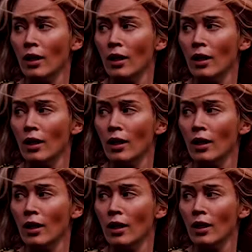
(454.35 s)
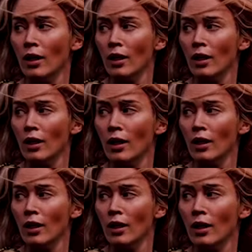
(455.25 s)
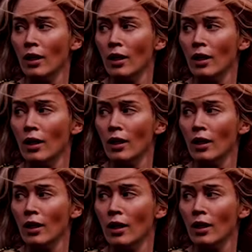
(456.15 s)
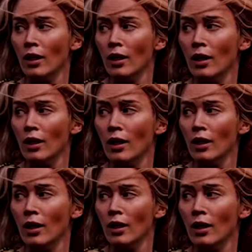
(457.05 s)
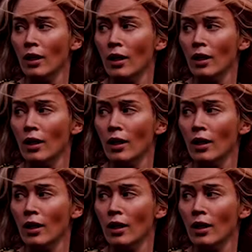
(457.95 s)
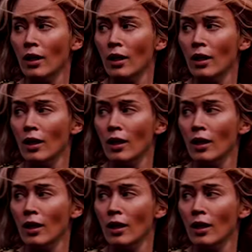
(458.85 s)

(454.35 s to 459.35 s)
No words are spoken by the person on screen.